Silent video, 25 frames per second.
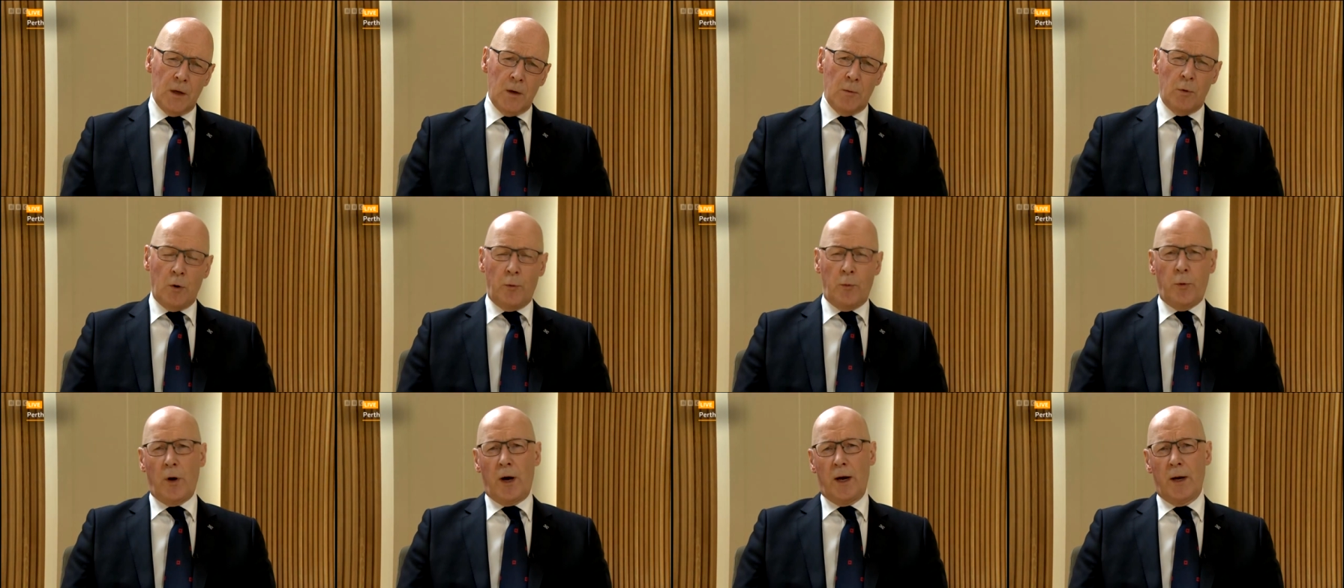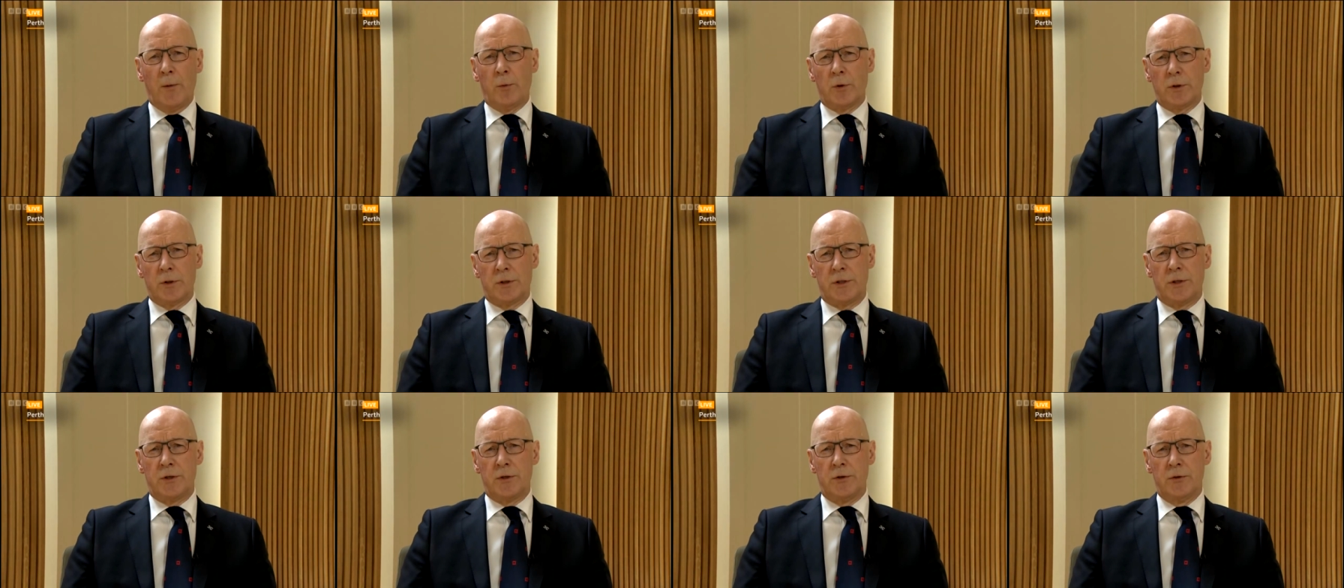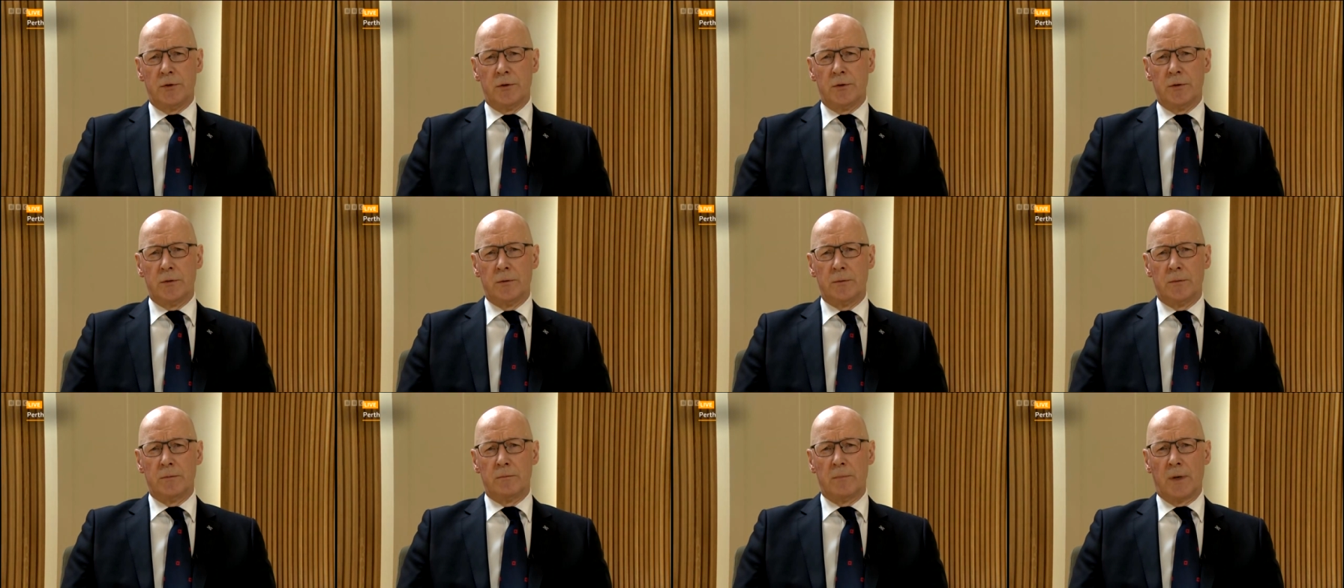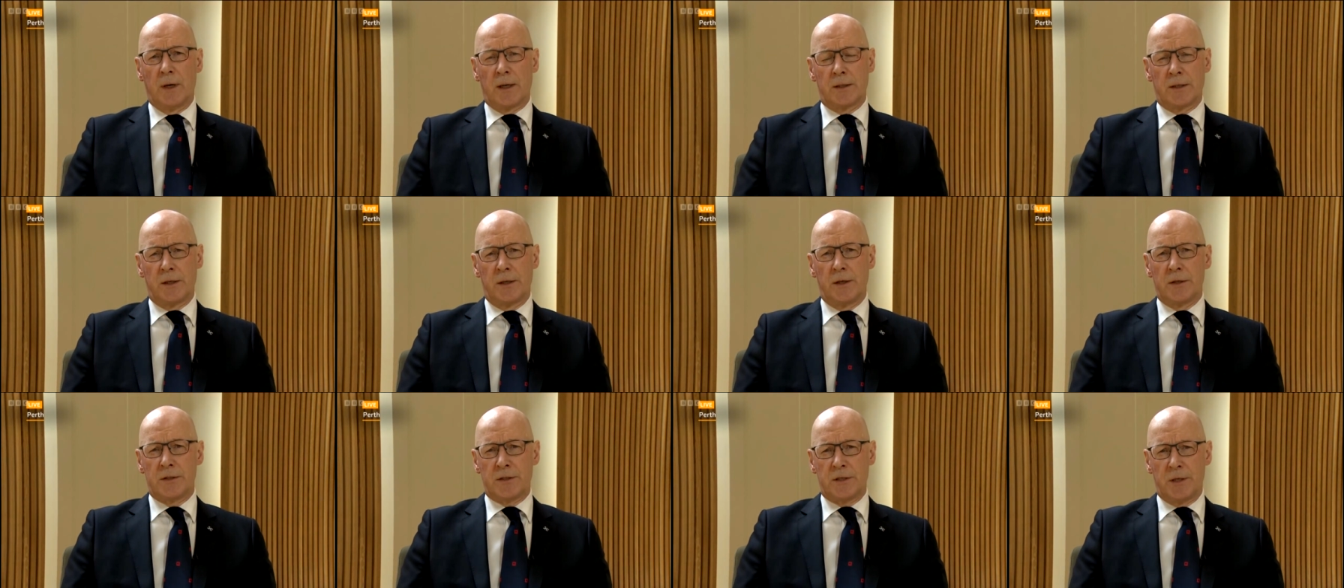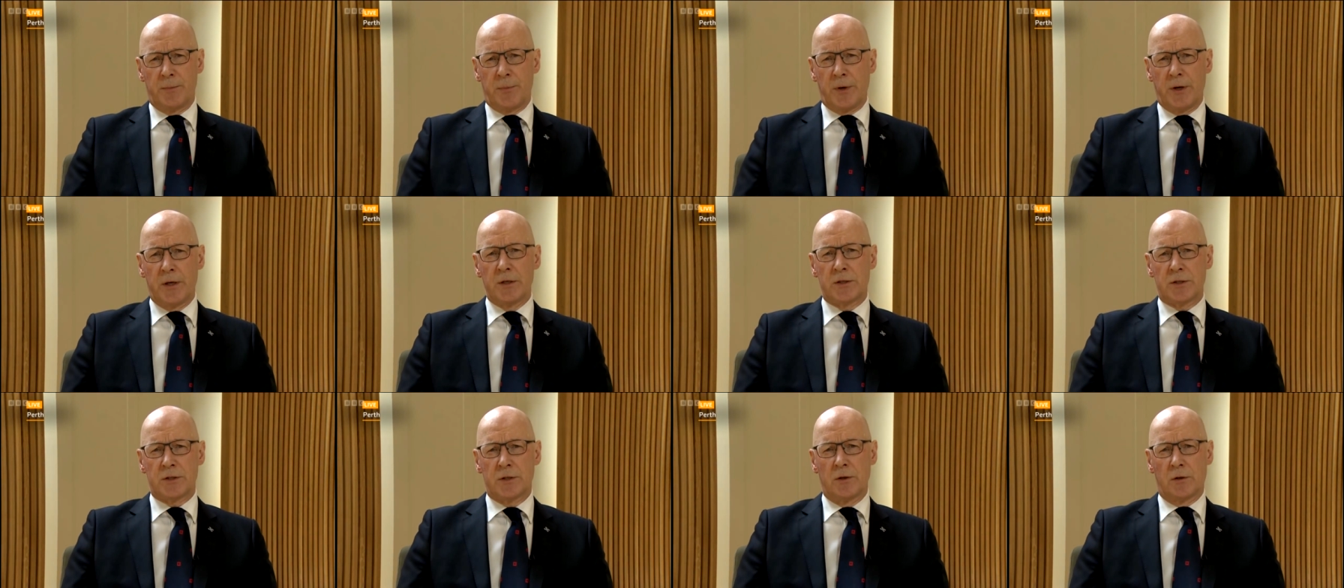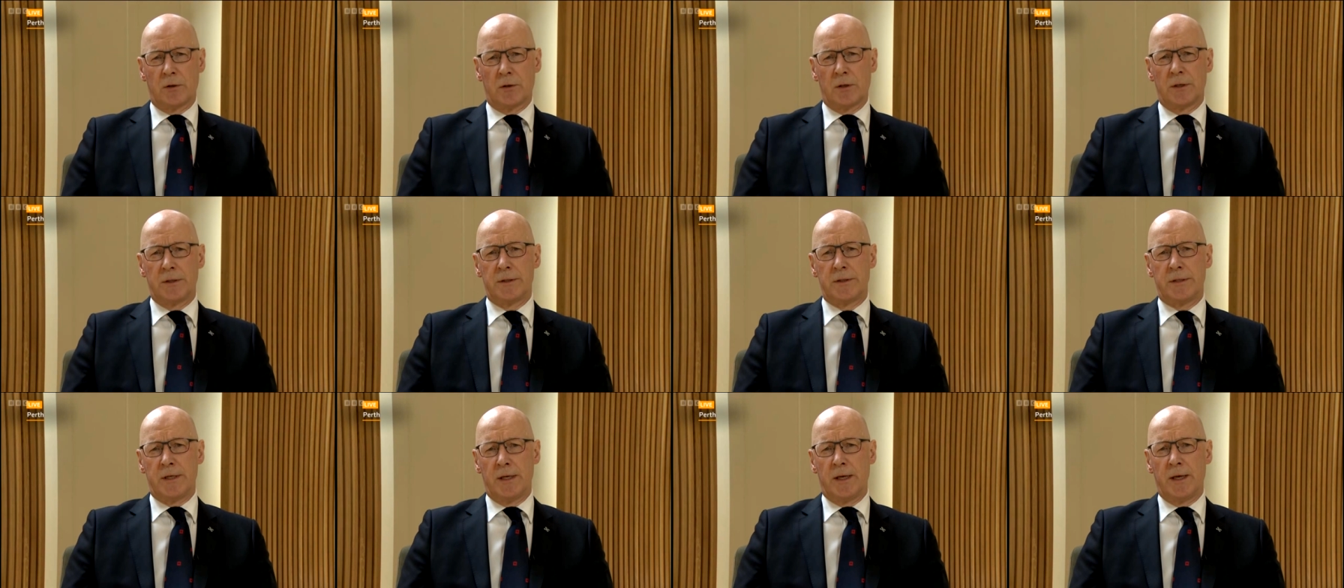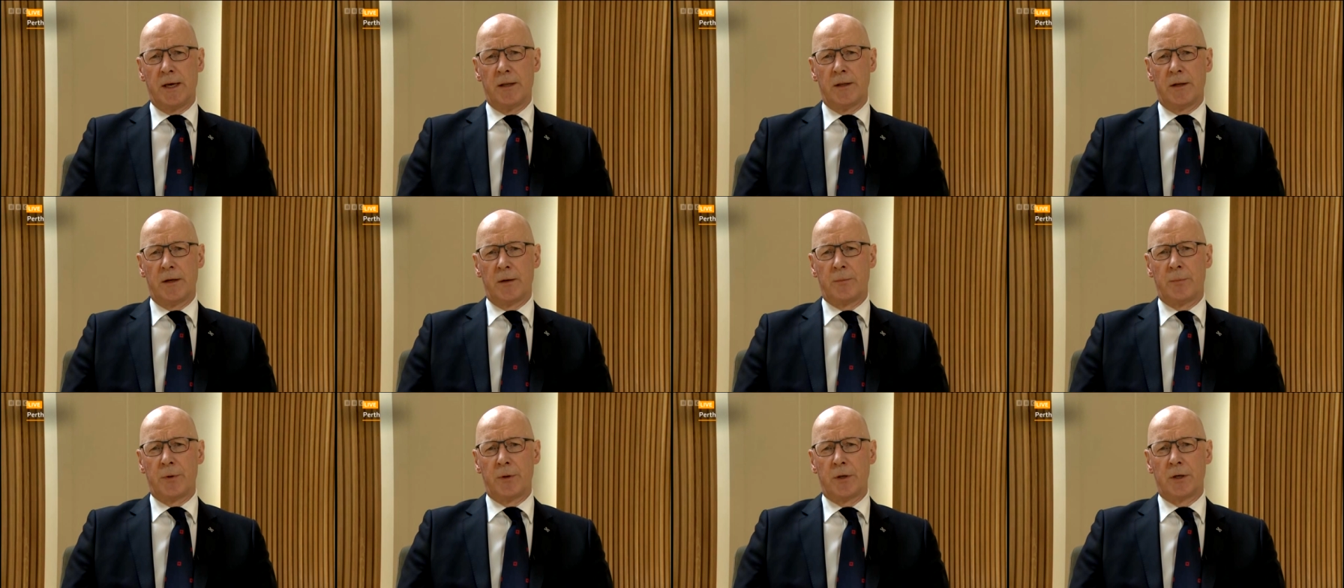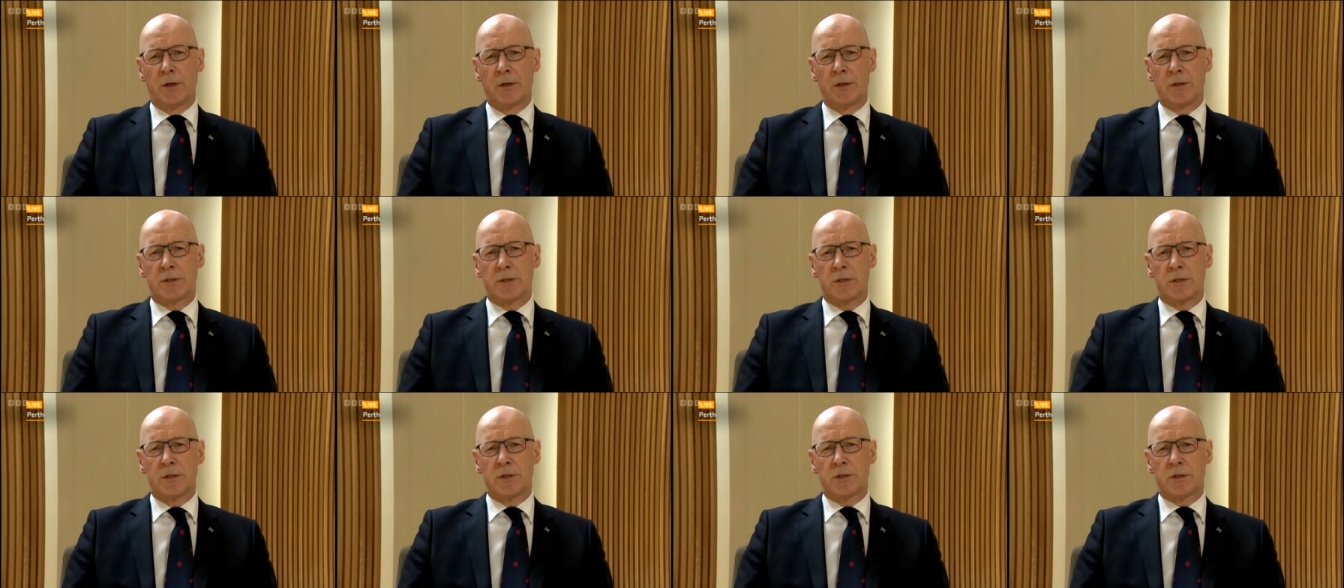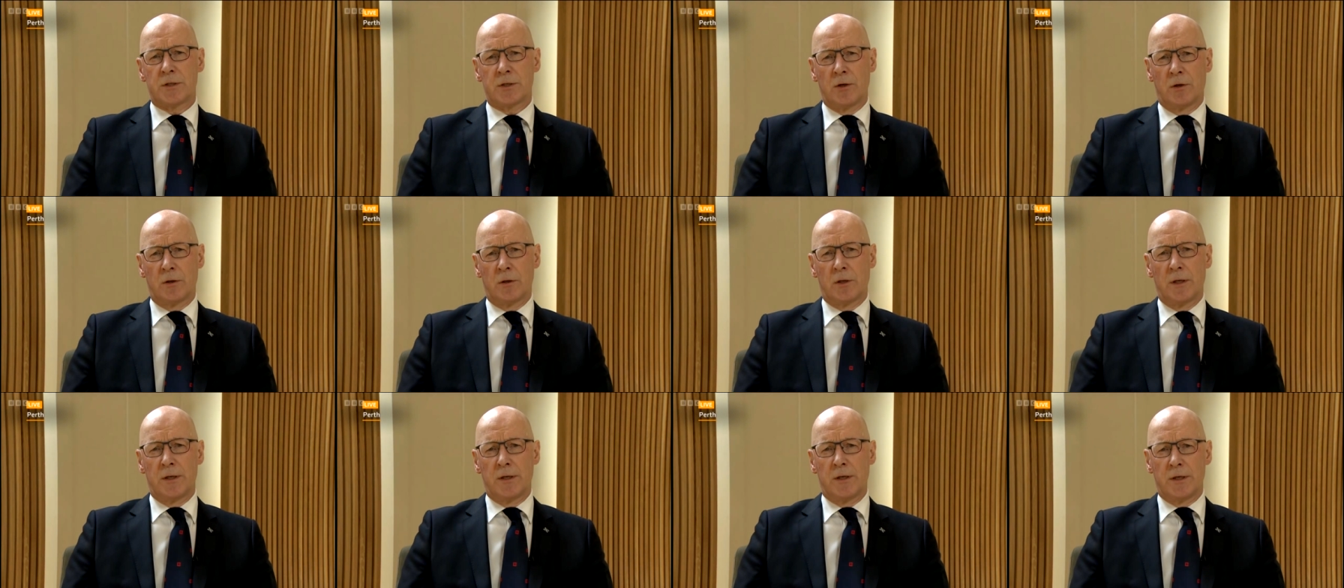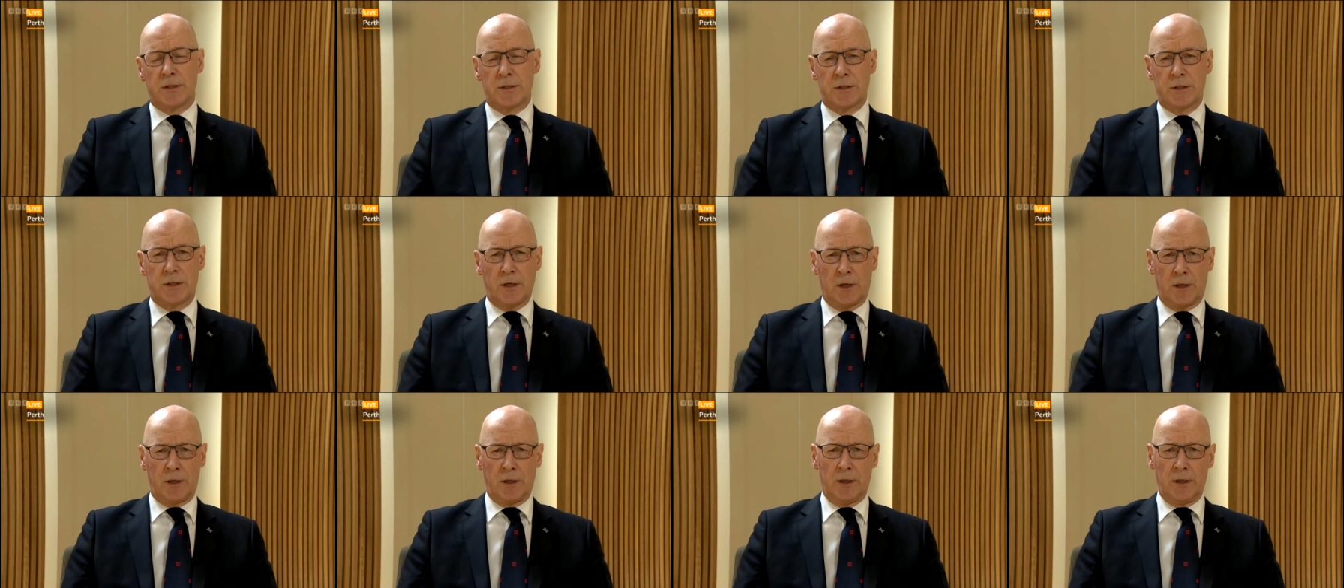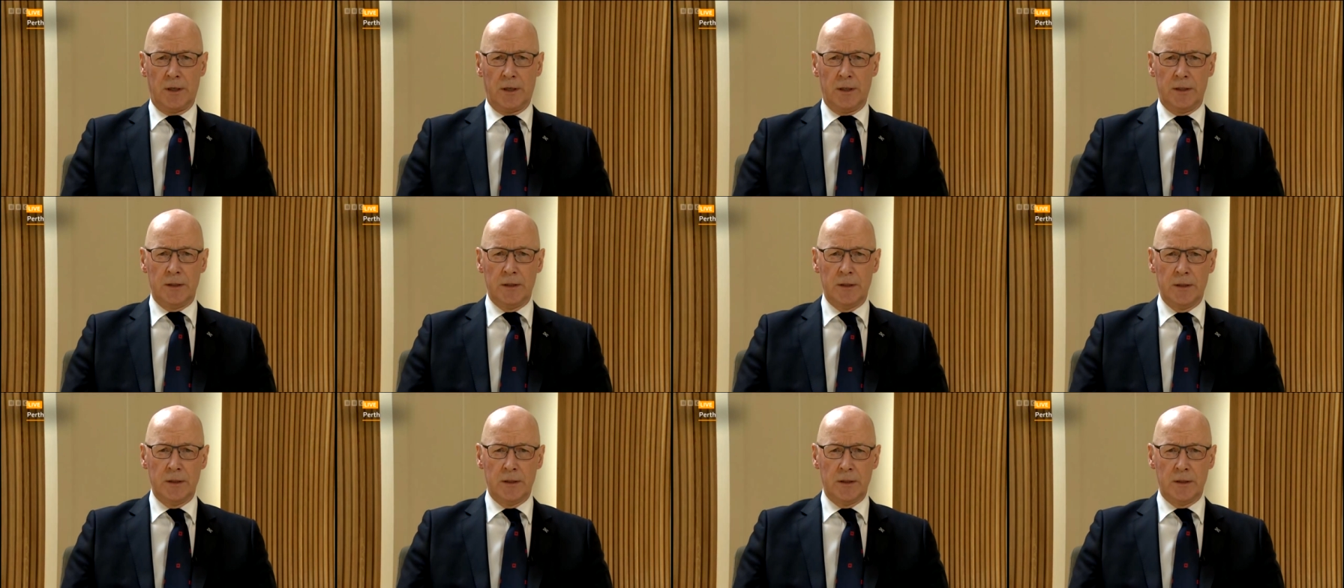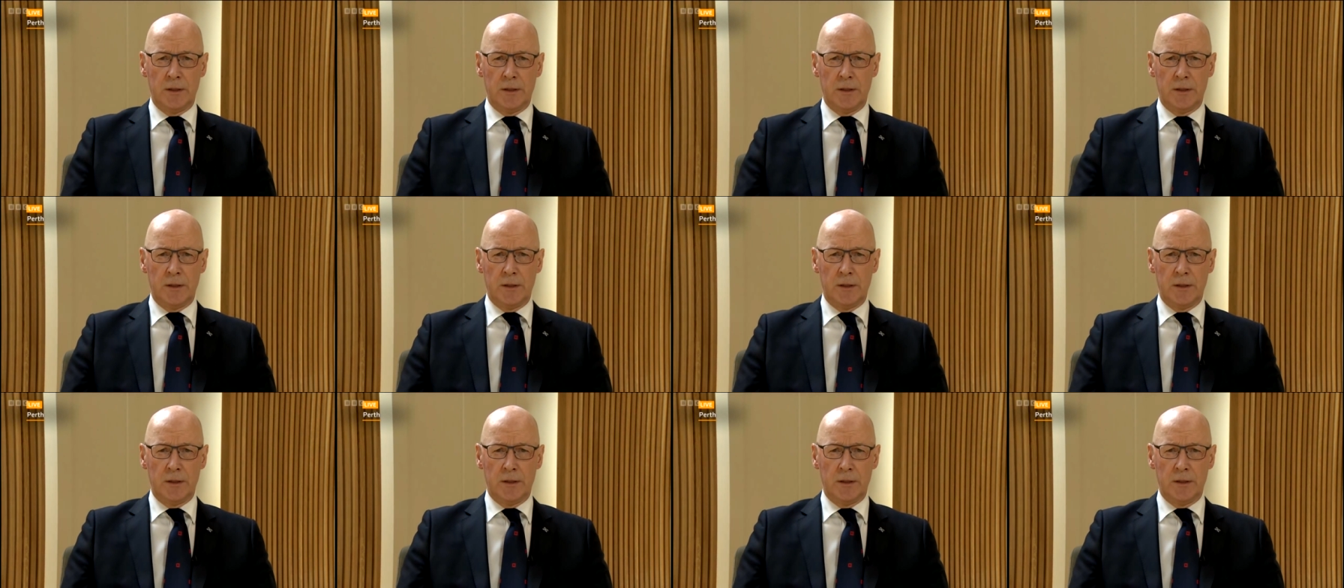Well, what I want to do, Martin, is to bring Scotland together, because Scotland is currently